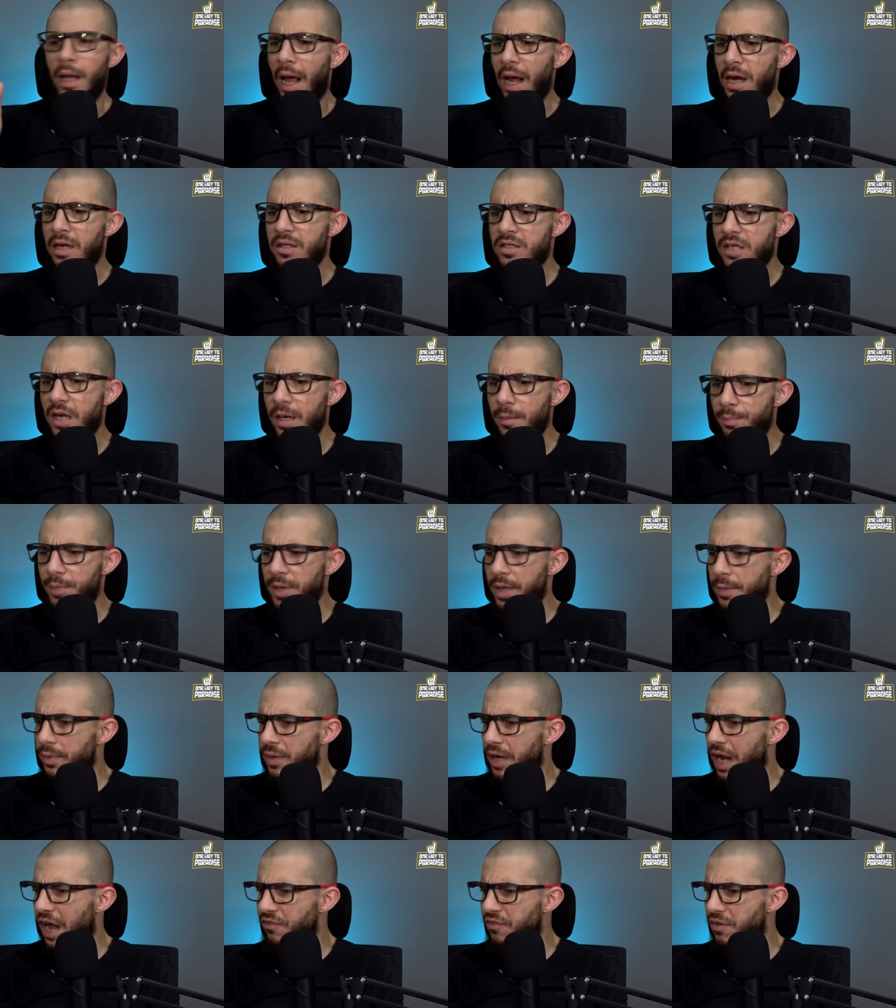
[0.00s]
And some
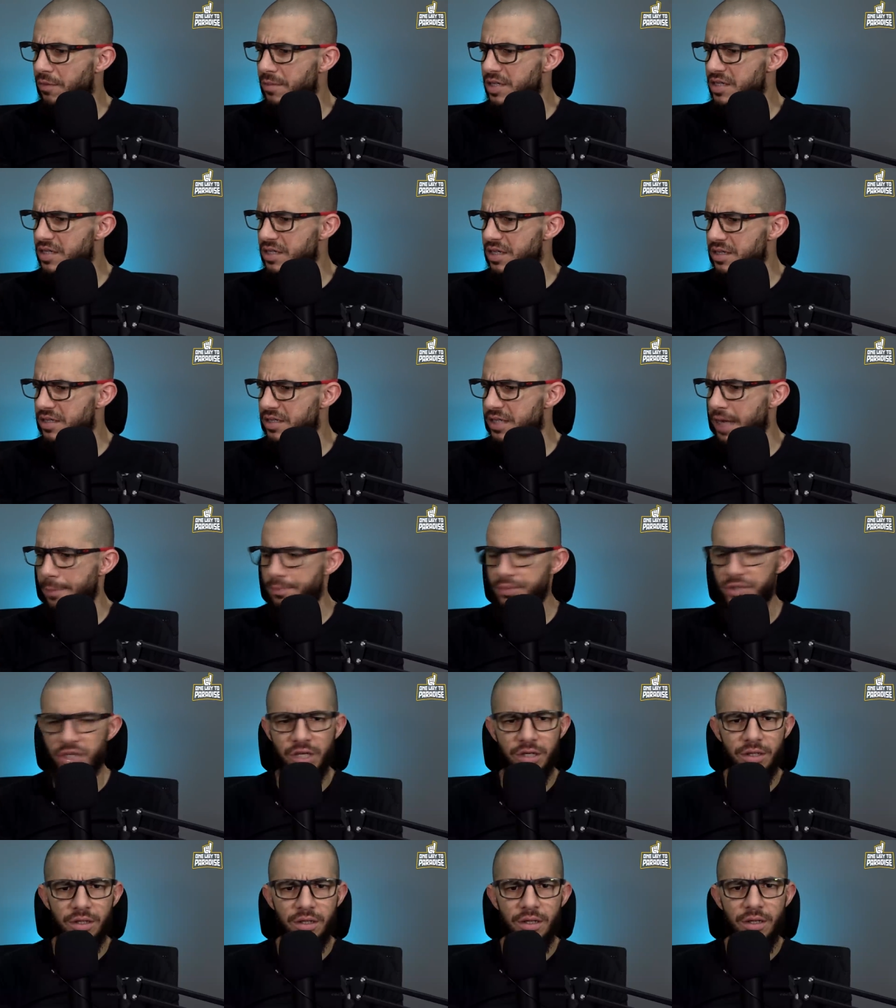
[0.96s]
people have a
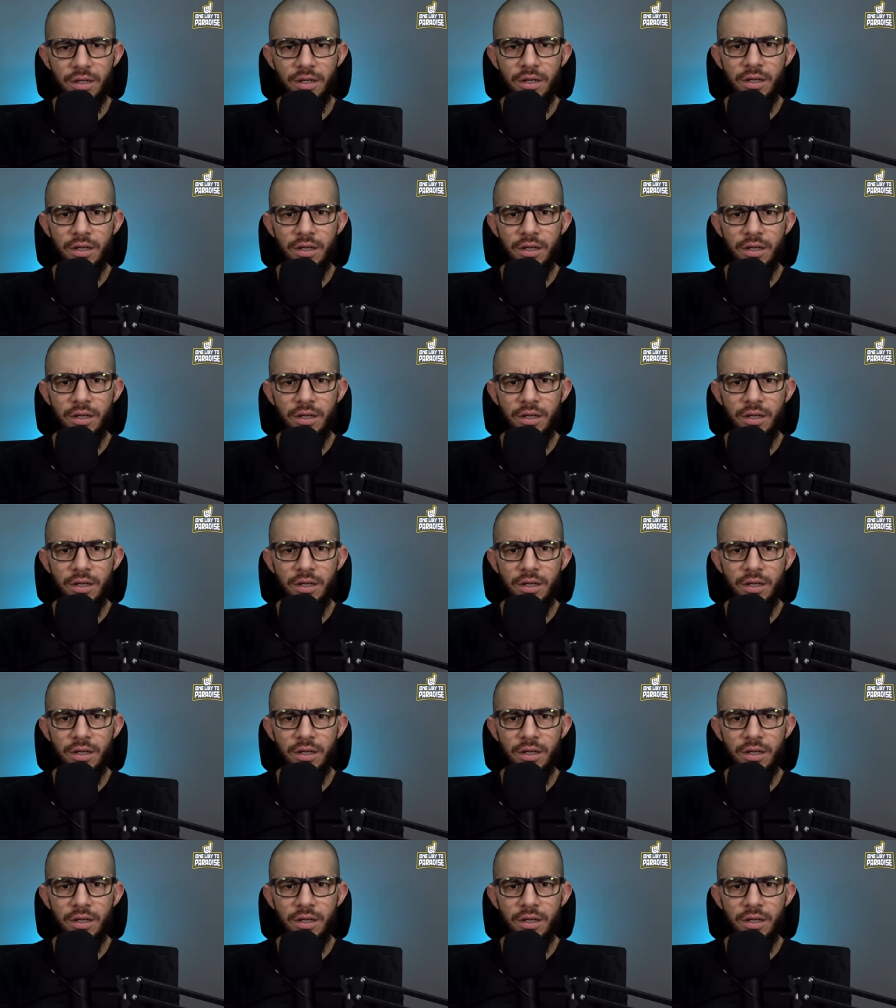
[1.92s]
misconception.